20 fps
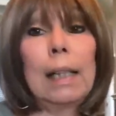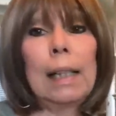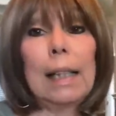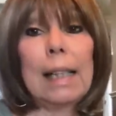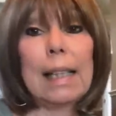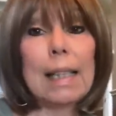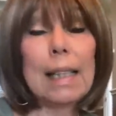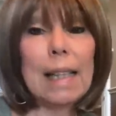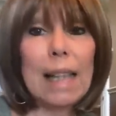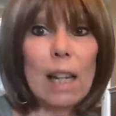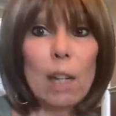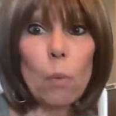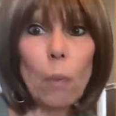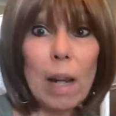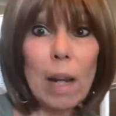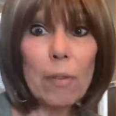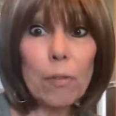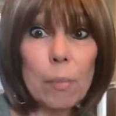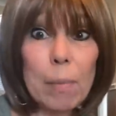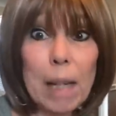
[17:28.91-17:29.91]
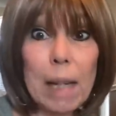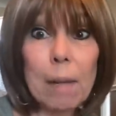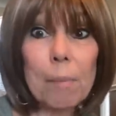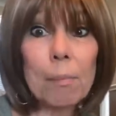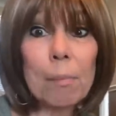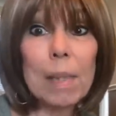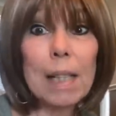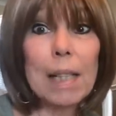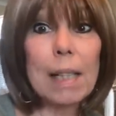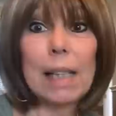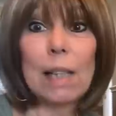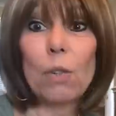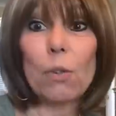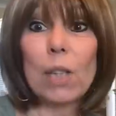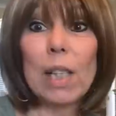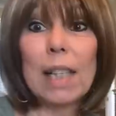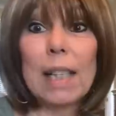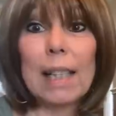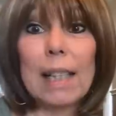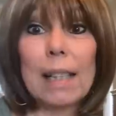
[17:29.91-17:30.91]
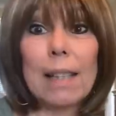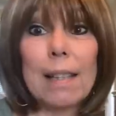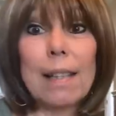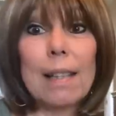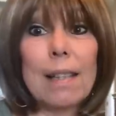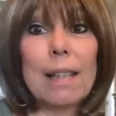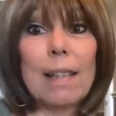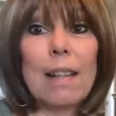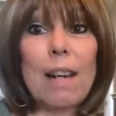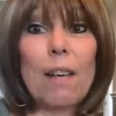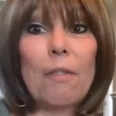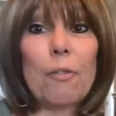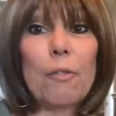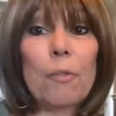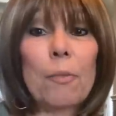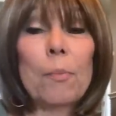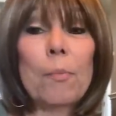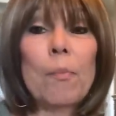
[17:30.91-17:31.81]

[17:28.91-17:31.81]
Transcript: and staying away from them because they don't need to get this stuff